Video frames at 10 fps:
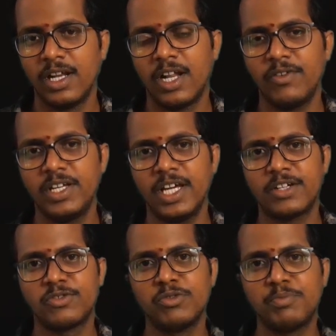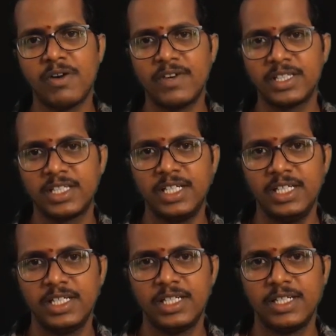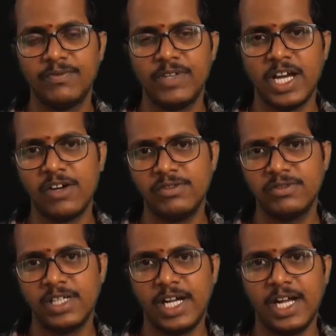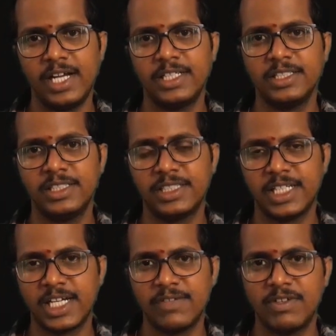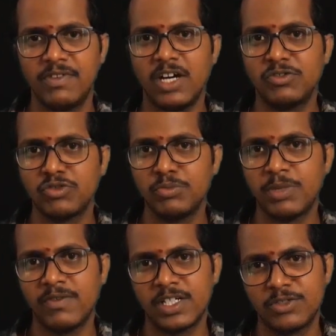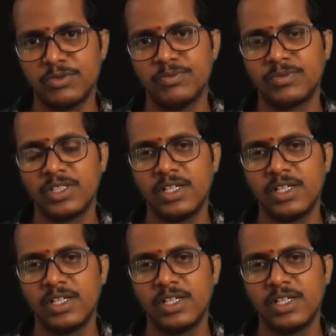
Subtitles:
Now here 2 power 3 we have, and in the second one we have 2 power 2.